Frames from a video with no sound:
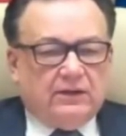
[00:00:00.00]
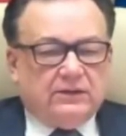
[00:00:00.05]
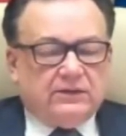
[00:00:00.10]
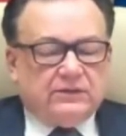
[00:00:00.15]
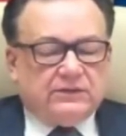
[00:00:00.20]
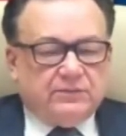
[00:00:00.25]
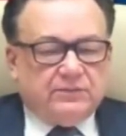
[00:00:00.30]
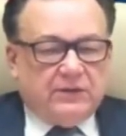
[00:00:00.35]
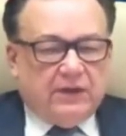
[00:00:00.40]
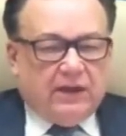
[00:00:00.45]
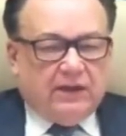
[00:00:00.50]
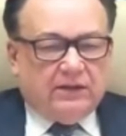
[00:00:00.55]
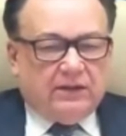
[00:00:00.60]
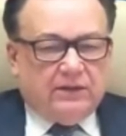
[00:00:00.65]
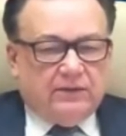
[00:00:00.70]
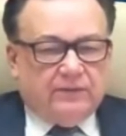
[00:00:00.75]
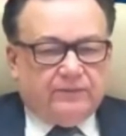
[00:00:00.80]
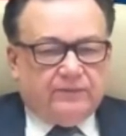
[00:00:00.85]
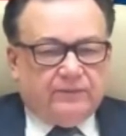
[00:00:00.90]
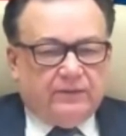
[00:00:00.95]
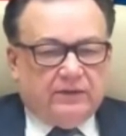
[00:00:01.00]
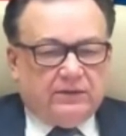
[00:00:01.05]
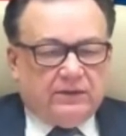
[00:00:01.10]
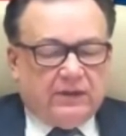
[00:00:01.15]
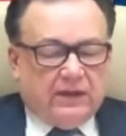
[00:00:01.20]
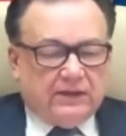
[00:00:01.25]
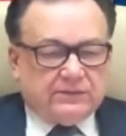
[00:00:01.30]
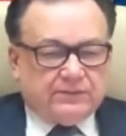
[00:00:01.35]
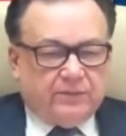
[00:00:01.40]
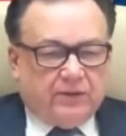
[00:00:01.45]
We should
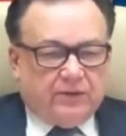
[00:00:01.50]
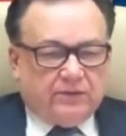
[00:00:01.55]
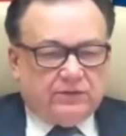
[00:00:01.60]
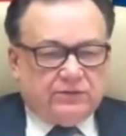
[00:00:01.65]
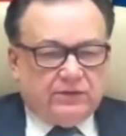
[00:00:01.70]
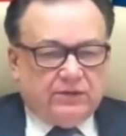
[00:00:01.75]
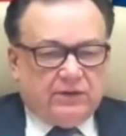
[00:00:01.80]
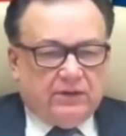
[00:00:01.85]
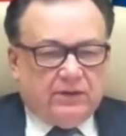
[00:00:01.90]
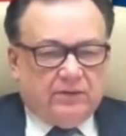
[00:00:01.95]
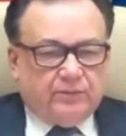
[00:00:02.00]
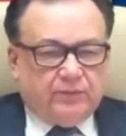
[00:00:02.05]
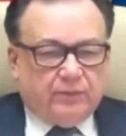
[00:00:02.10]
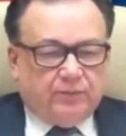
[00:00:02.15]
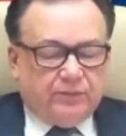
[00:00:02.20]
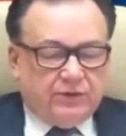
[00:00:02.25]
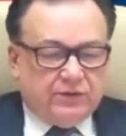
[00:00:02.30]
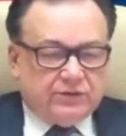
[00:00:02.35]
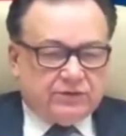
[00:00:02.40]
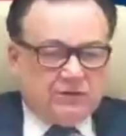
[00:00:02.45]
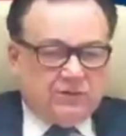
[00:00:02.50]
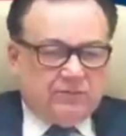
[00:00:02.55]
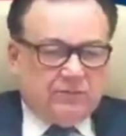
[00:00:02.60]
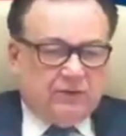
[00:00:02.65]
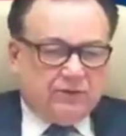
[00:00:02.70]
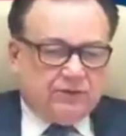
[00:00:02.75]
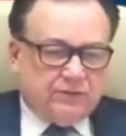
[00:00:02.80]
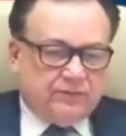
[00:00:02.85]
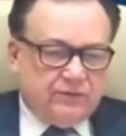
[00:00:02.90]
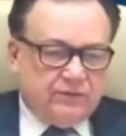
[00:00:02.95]
highlight the
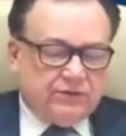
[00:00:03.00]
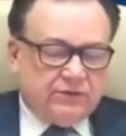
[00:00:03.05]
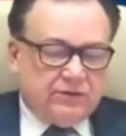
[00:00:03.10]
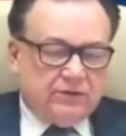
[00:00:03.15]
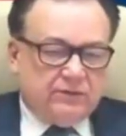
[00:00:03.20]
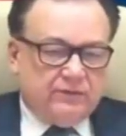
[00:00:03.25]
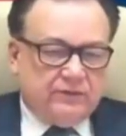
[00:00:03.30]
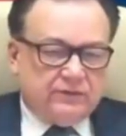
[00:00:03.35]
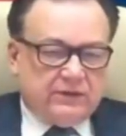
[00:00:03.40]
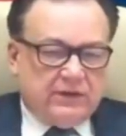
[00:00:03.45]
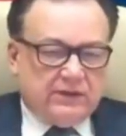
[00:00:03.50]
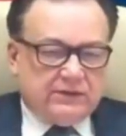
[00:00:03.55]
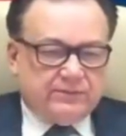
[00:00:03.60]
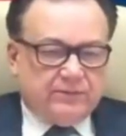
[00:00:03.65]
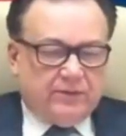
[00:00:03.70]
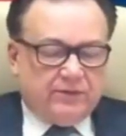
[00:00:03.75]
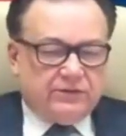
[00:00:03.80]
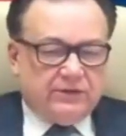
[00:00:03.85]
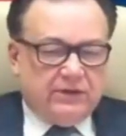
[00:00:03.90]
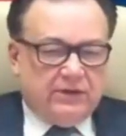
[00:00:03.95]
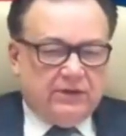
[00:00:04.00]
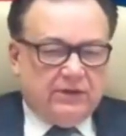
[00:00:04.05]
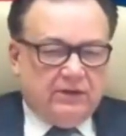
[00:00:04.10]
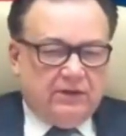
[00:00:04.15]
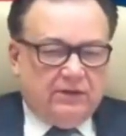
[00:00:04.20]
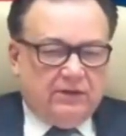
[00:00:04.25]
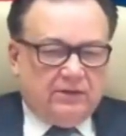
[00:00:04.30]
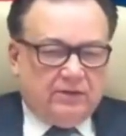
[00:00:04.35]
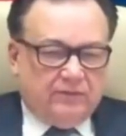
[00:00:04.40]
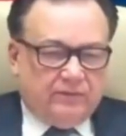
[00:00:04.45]
transport, the
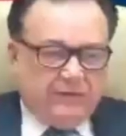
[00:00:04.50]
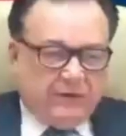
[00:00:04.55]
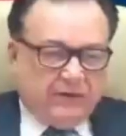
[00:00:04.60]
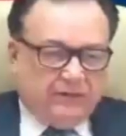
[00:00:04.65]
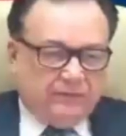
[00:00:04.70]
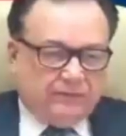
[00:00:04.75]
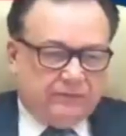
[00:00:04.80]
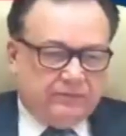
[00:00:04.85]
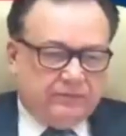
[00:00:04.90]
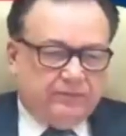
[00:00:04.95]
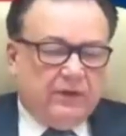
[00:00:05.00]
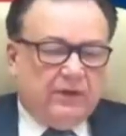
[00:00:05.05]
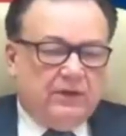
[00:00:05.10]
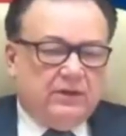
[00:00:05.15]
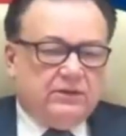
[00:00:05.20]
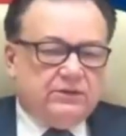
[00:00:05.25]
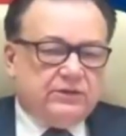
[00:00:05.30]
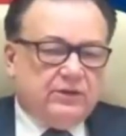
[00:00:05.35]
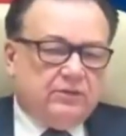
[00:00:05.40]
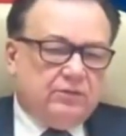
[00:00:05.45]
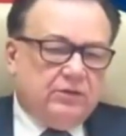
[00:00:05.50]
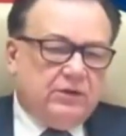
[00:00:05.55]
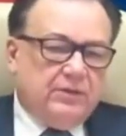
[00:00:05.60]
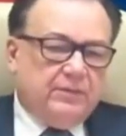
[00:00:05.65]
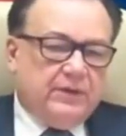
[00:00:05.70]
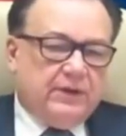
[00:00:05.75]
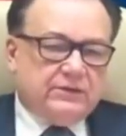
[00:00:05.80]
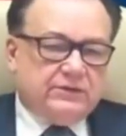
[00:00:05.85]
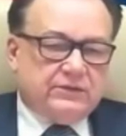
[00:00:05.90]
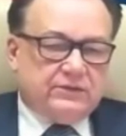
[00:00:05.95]
modern and innovational
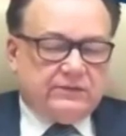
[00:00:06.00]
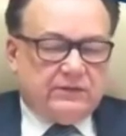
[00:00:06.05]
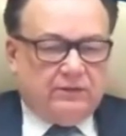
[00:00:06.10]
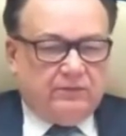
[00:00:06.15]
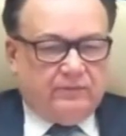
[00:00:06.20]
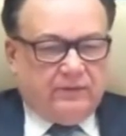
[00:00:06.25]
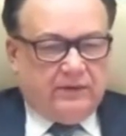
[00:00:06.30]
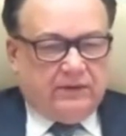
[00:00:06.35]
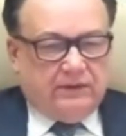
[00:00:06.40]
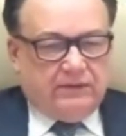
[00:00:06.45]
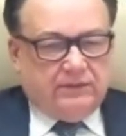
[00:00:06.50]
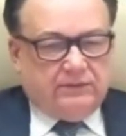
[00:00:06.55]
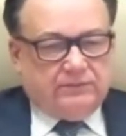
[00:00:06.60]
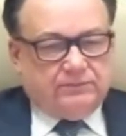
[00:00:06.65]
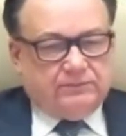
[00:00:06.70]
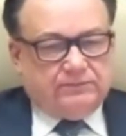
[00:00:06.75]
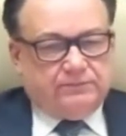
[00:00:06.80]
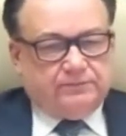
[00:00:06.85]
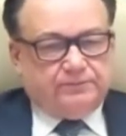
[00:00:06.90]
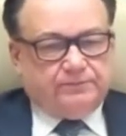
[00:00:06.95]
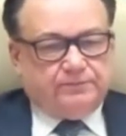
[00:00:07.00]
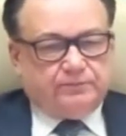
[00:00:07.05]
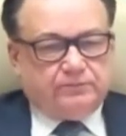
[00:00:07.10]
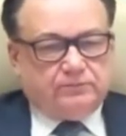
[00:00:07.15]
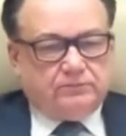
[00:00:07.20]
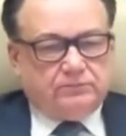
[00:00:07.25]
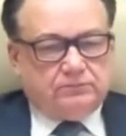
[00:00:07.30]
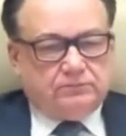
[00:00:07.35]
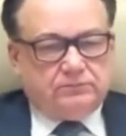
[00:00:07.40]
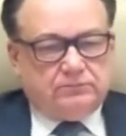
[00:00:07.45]
public transport
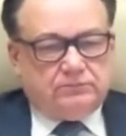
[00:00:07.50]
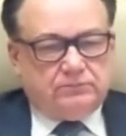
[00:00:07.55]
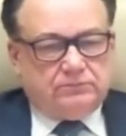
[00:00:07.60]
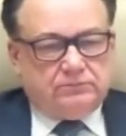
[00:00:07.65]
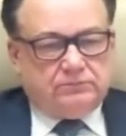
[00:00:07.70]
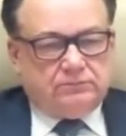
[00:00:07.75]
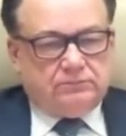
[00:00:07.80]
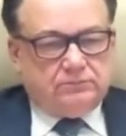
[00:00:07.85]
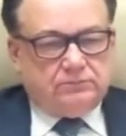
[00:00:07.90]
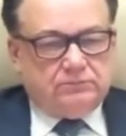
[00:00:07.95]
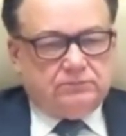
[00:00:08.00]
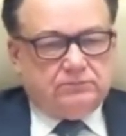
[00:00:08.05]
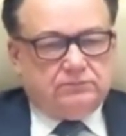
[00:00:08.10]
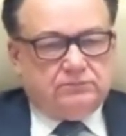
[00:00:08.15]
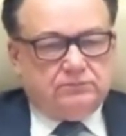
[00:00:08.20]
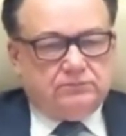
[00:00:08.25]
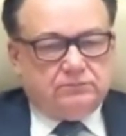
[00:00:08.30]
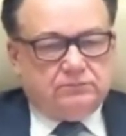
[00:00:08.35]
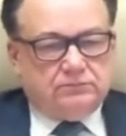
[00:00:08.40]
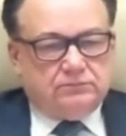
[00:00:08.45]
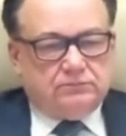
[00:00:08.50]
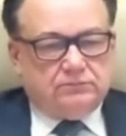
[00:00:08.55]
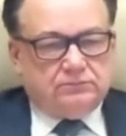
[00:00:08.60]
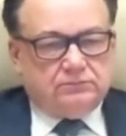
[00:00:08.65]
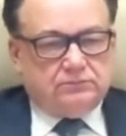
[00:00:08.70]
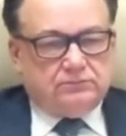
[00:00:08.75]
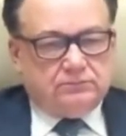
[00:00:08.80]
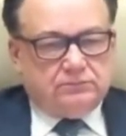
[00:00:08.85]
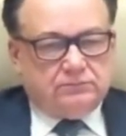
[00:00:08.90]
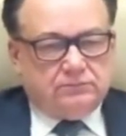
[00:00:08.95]
systems, and also
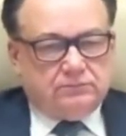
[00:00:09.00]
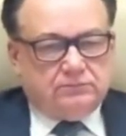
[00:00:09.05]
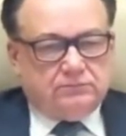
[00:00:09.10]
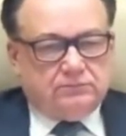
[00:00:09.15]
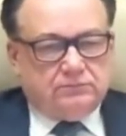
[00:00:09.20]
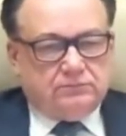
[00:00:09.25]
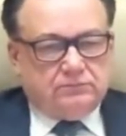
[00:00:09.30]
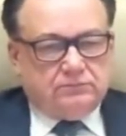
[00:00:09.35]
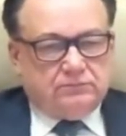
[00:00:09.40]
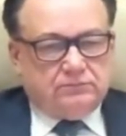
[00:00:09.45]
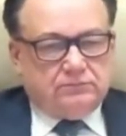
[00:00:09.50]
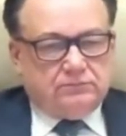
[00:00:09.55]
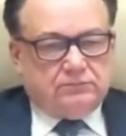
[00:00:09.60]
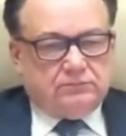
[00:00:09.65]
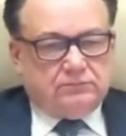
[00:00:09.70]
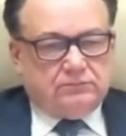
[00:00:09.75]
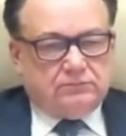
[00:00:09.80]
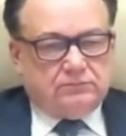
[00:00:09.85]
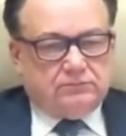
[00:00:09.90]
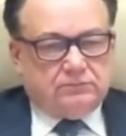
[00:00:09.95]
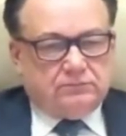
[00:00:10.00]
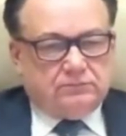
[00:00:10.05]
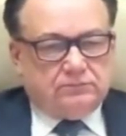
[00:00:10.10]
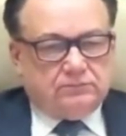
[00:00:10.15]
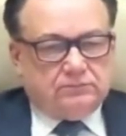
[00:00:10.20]
for goods too, the